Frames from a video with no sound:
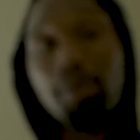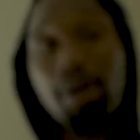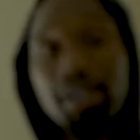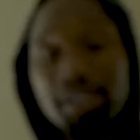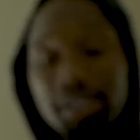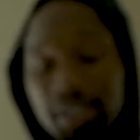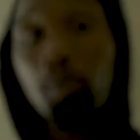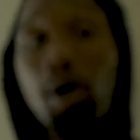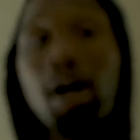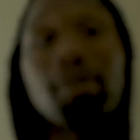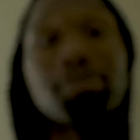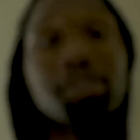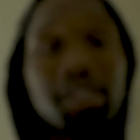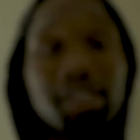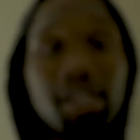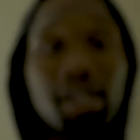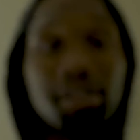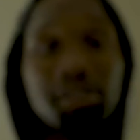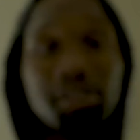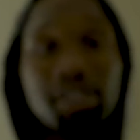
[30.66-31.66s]
rest. We'll have
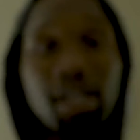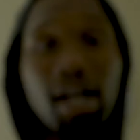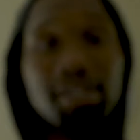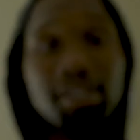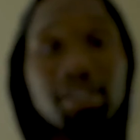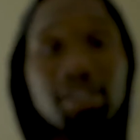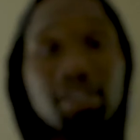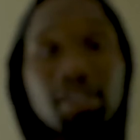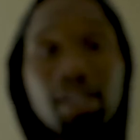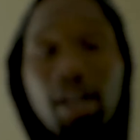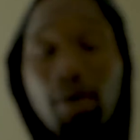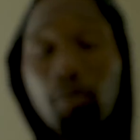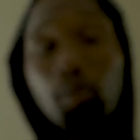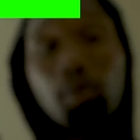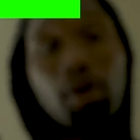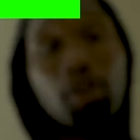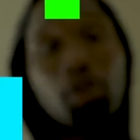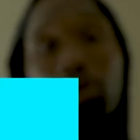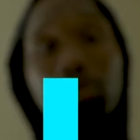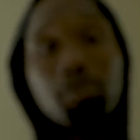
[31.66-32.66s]
six exercises, and we'll
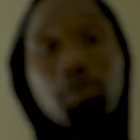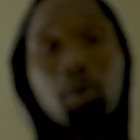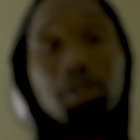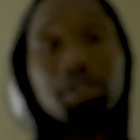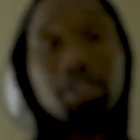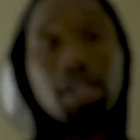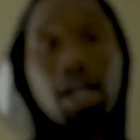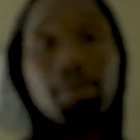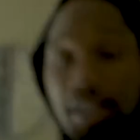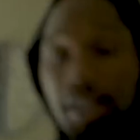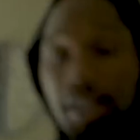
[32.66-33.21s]
run through it four times.